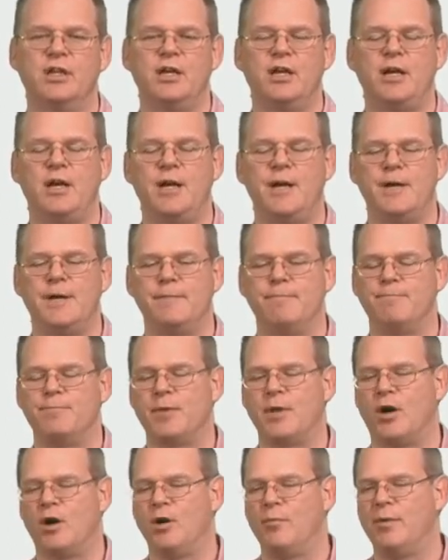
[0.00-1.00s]

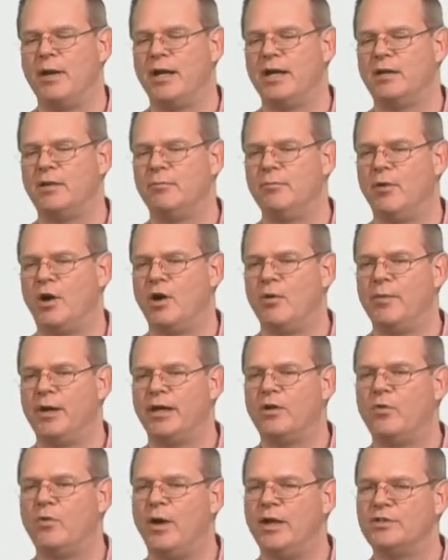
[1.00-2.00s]
Are my
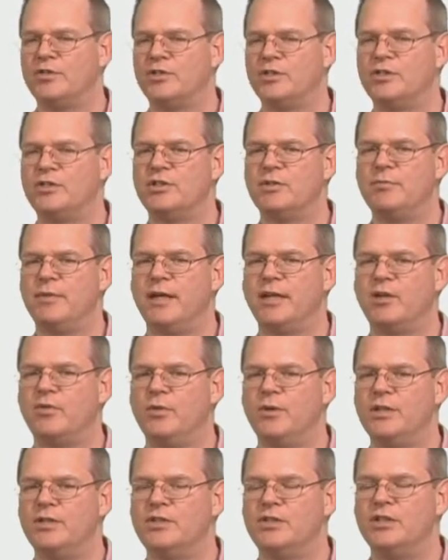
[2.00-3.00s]
questions and my
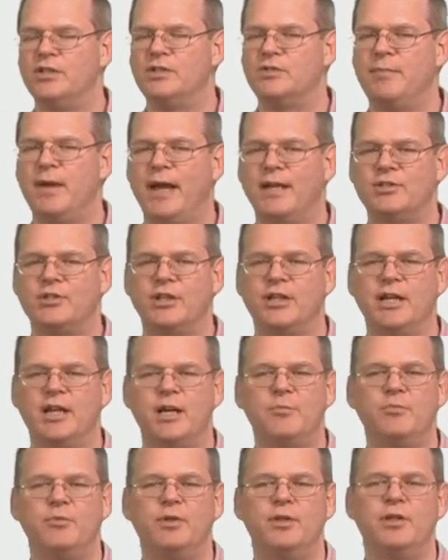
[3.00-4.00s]
quizzes matching
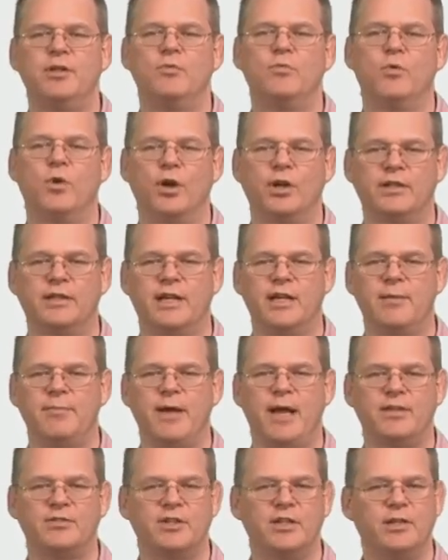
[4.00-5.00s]
up with the work that I'm
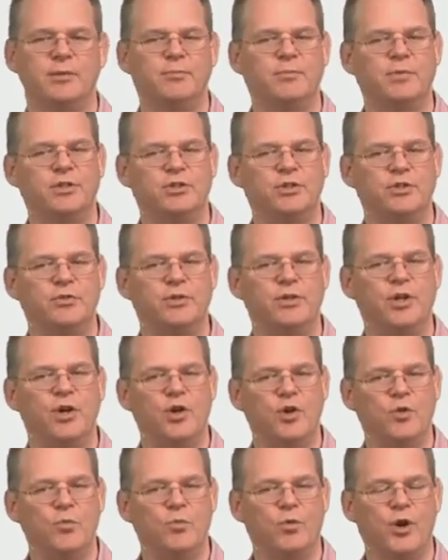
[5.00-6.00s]
asking them to do in
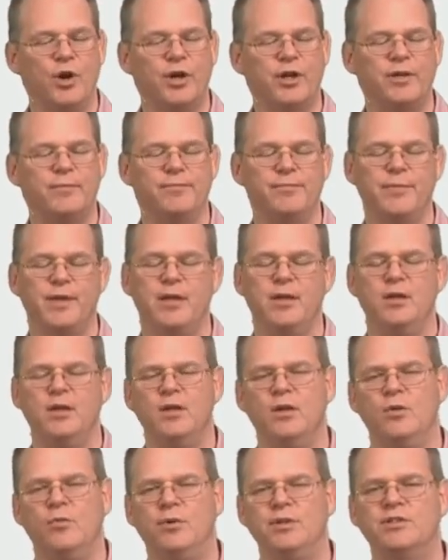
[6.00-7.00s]
homework?
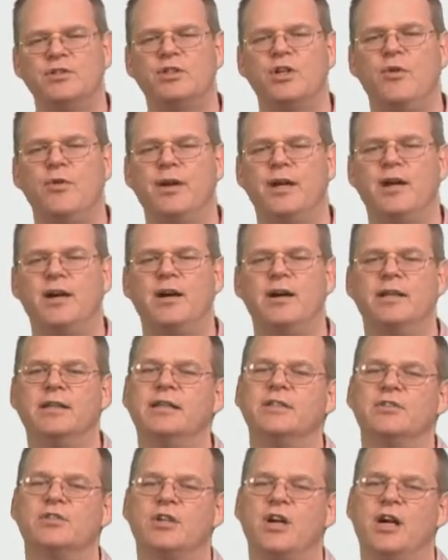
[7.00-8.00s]
What's going on
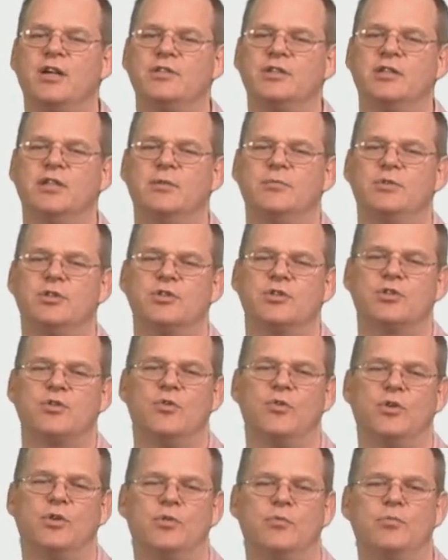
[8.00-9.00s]
that's causing them to
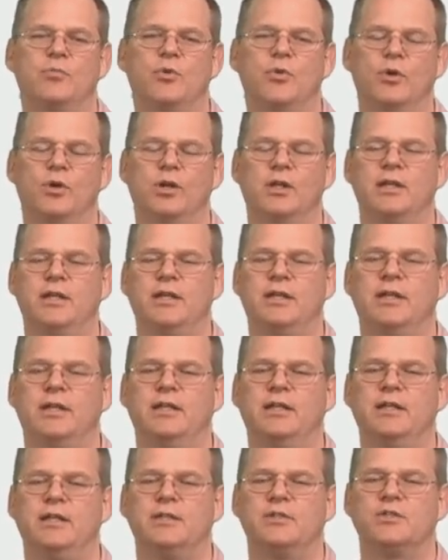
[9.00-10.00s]
score poorly
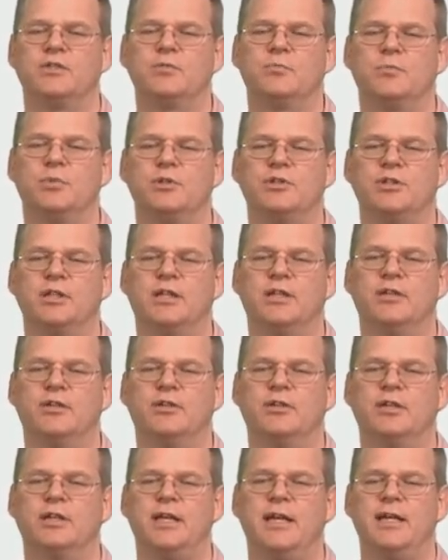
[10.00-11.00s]
in this
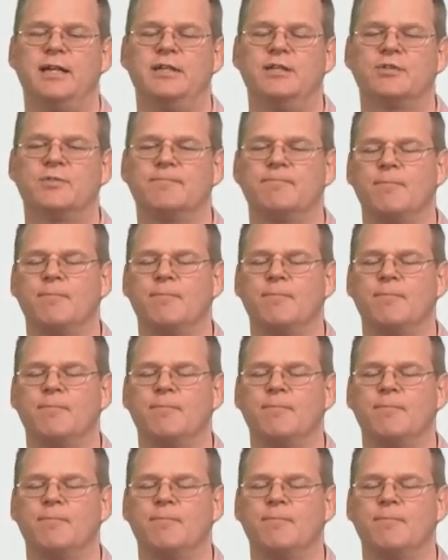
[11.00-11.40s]
particular case?